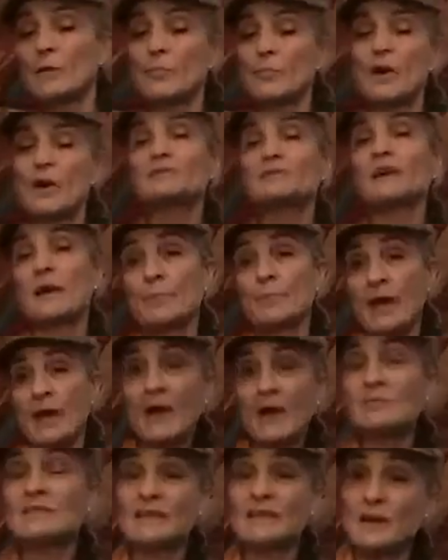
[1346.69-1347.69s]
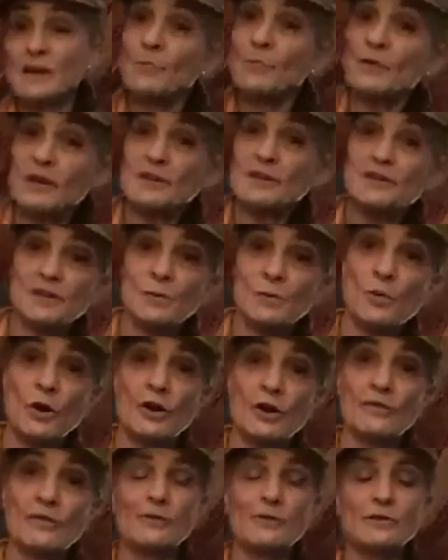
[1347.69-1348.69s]
part-time housekeeper as she
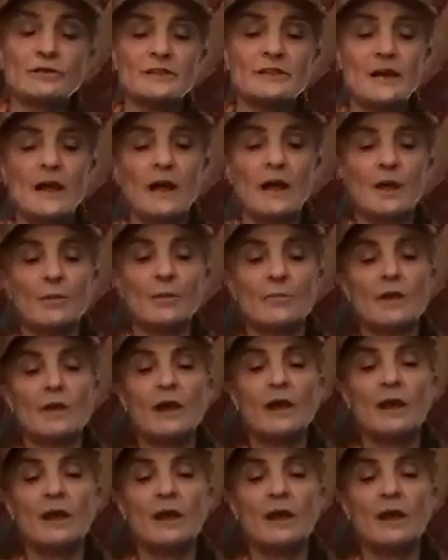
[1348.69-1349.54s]
worked full-time,